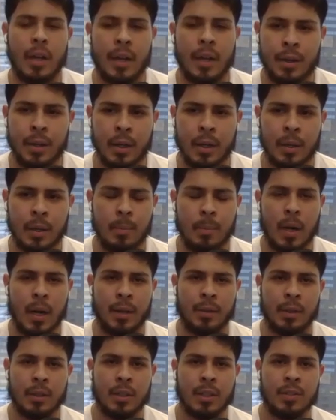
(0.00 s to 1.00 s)
And um, I
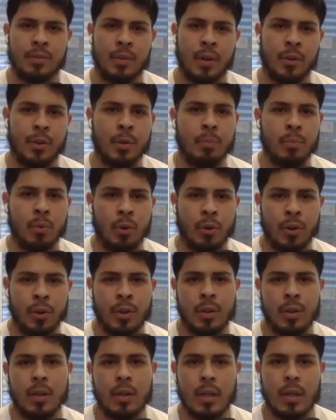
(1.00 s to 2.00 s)
think that's very
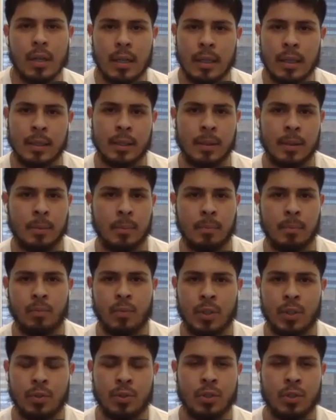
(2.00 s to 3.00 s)
important. Um,
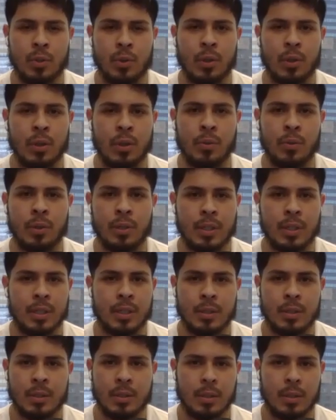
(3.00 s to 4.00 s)
you know, student loan
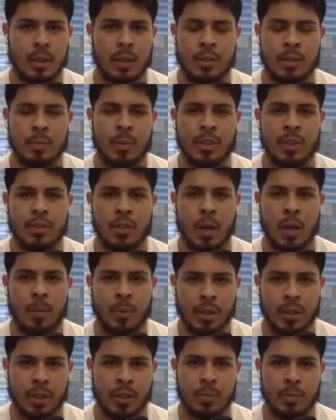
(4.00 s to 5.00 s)
is has been a
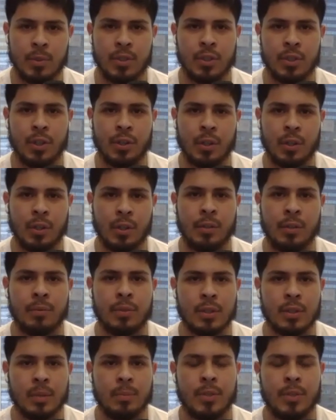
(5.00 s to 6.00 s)
topic that's been circulating for
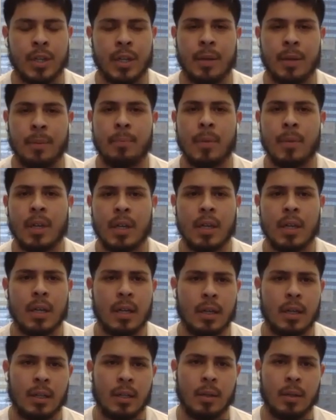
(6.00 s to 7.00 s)
some time,
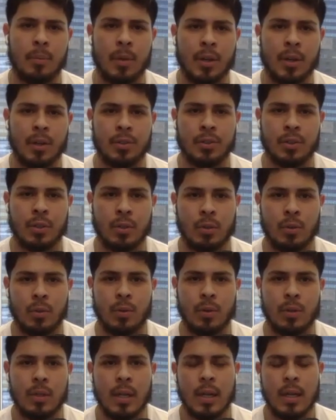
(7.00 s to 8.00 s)
um, and
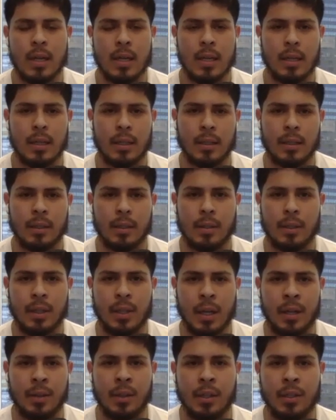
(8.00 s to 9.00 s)
also uh,
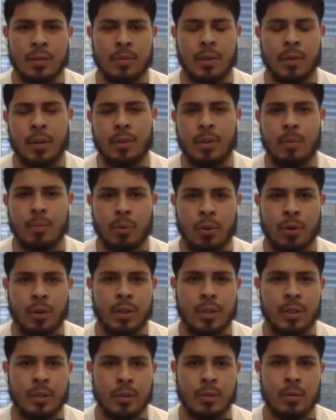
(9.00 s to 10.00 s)
I think it's very
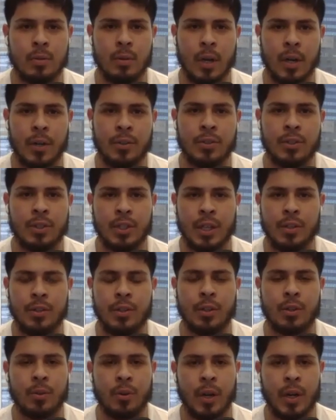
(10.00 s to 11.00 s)
important to understand
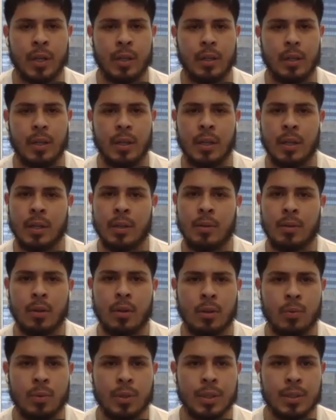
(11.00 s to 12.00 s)
your credit and
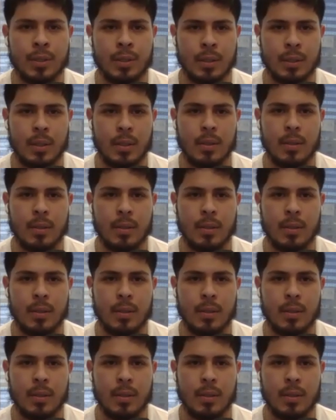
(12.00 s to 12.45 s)
always